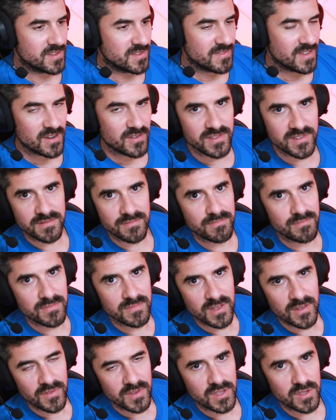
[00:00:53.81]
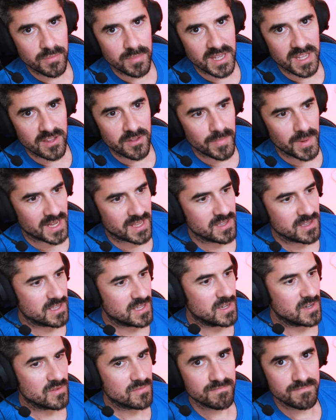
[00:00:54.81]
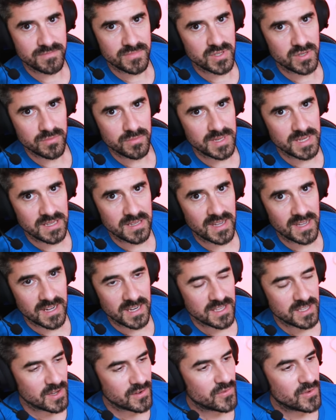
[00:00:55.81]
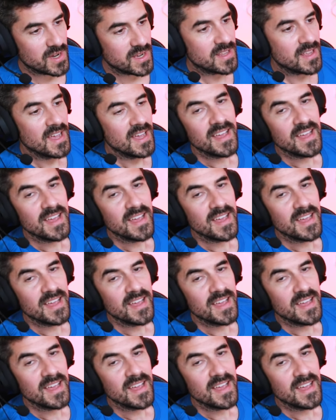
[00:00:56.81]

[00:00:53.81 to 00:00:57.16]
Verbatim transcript: there's nothing to be expected here to be any different.